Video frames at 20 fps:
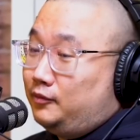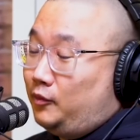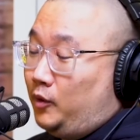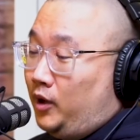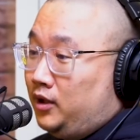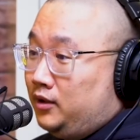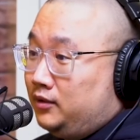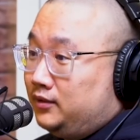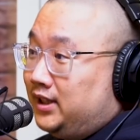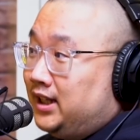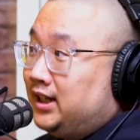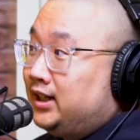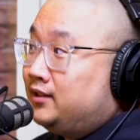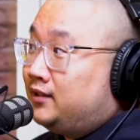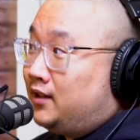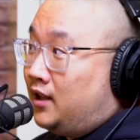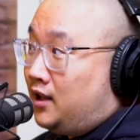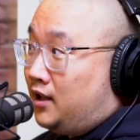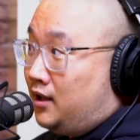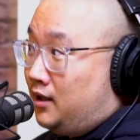Well,
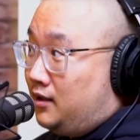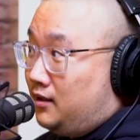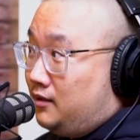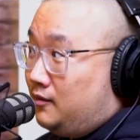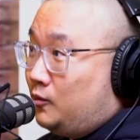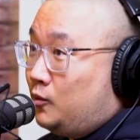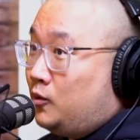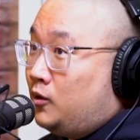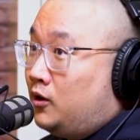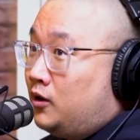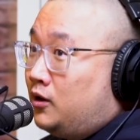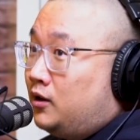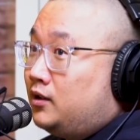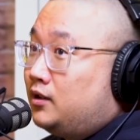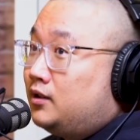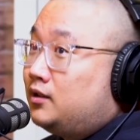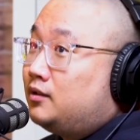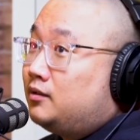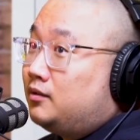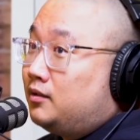Talita wore